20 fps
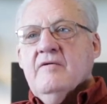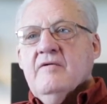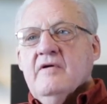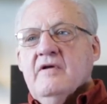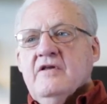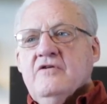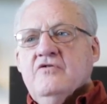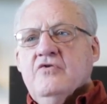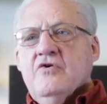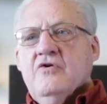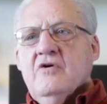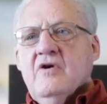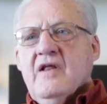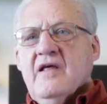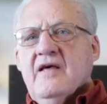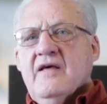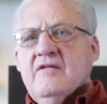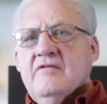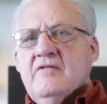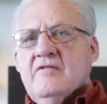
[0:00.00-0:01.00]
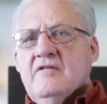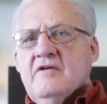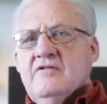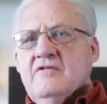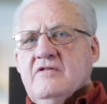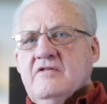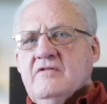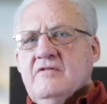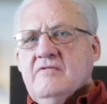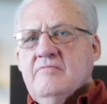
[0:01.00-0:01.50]
It turned out
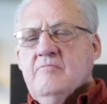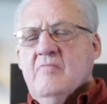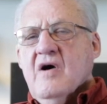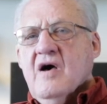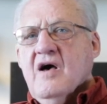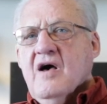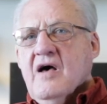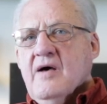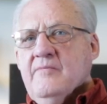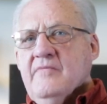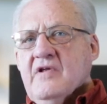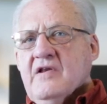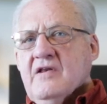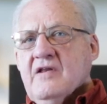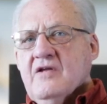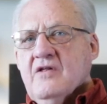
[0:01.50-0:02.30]
that Mahomet,